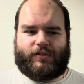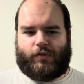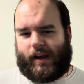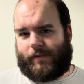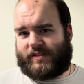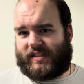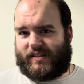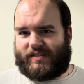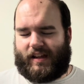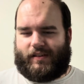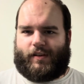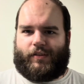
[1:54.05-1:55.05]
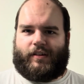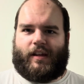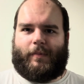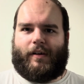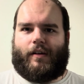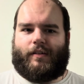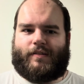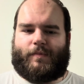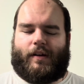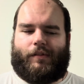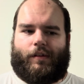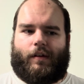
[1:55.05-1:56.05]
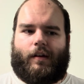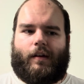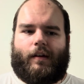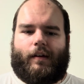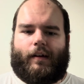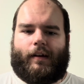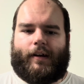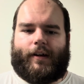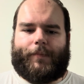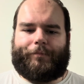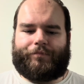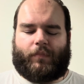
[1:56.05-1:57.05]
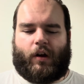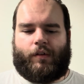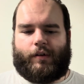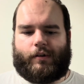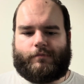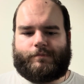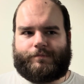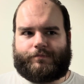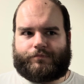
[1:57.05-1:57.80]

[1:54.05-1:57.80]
So I have 6 things on the TBR this month, although